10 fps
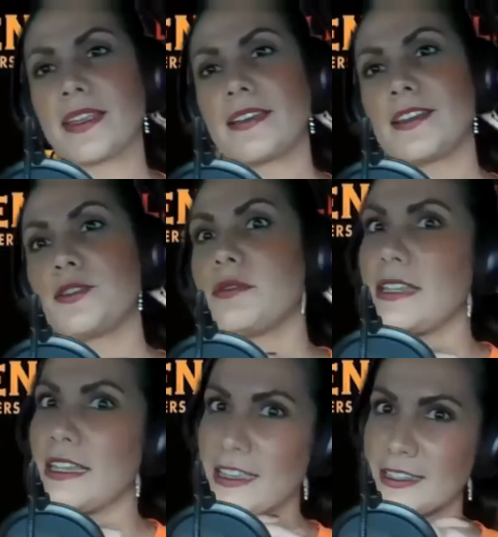
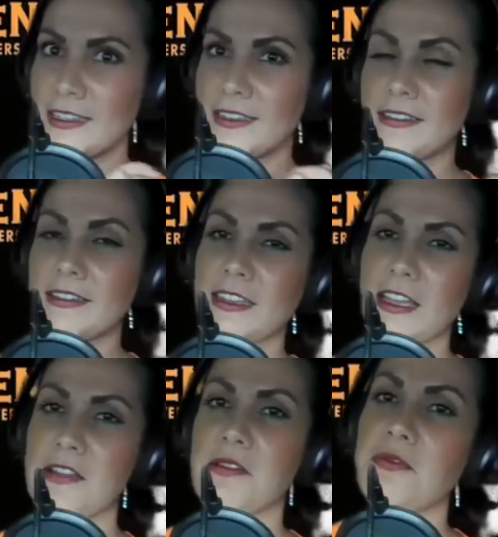unique
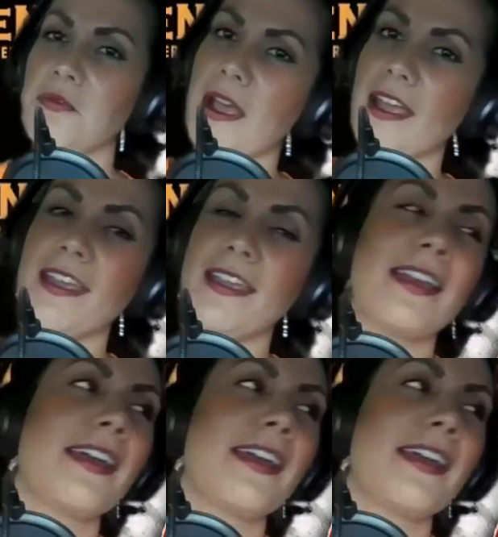kind of way.